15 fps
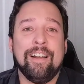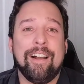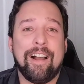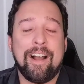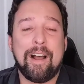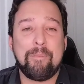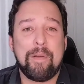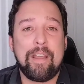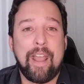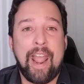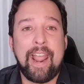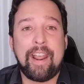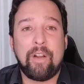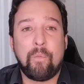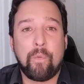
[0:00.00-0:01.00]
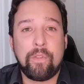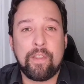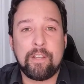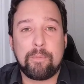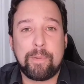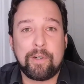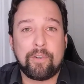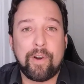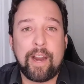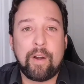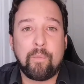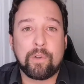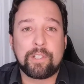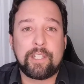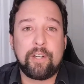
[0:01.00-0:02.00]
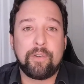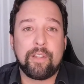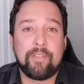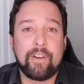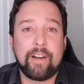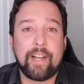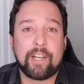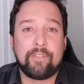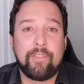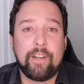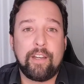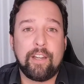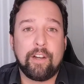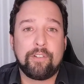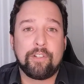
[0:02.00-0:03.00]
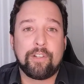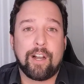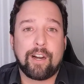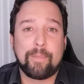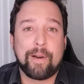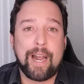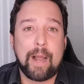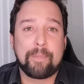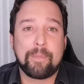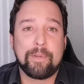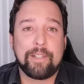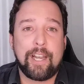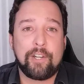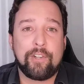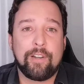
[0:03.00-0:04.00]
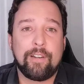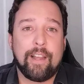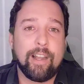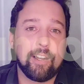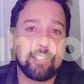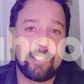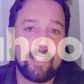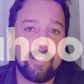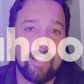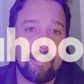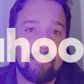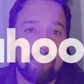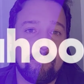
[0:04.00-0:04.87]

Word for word: Um, hey, this has been great. We'll see you in the very next video to talk about optimization, and I'll see you then.